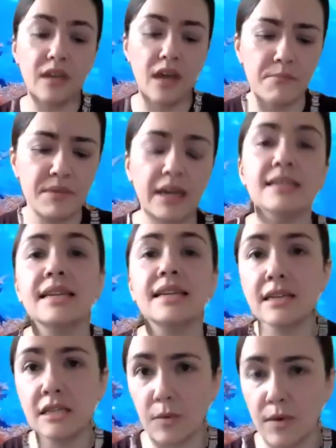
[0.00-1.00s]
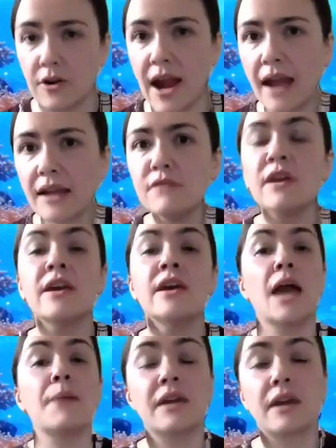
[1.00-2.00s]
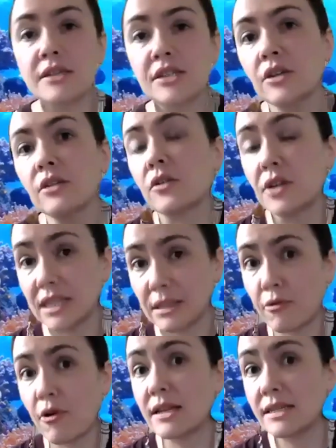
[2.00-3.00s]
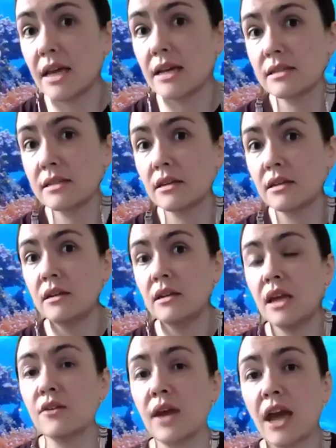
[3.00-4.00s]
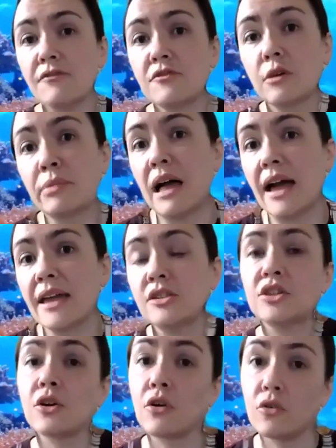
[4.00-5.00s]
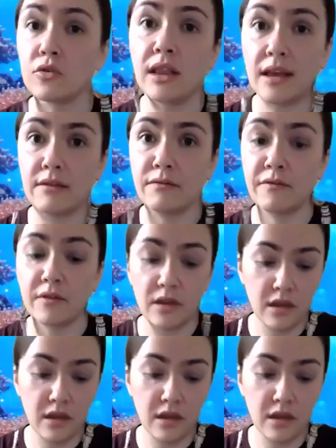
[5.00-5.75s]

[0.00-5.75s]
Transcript: um, because it is so interactive and because you're learning the process and you have to apply it to your own life.